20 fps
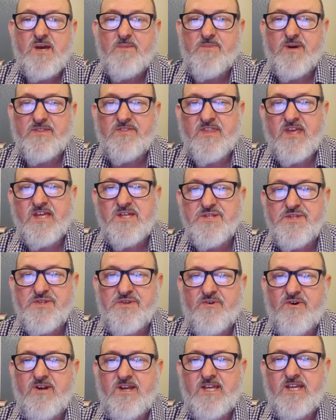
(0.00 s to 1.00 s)
but they're
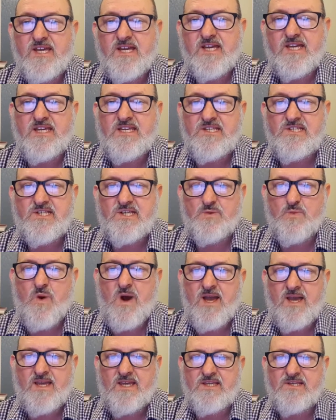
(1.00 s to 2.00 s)
3 easy
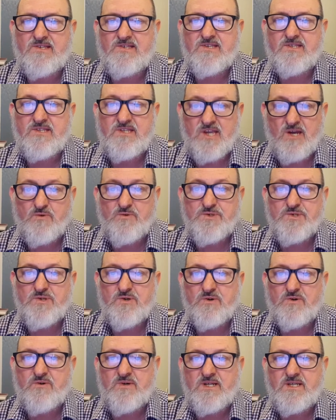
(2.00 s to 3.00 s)
ways. Tell
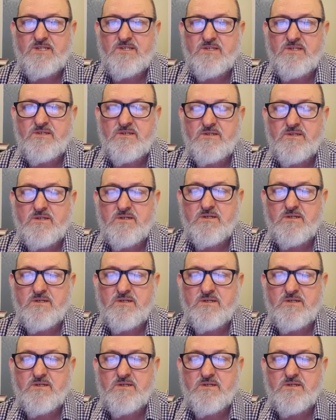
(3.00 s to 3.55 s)
stories,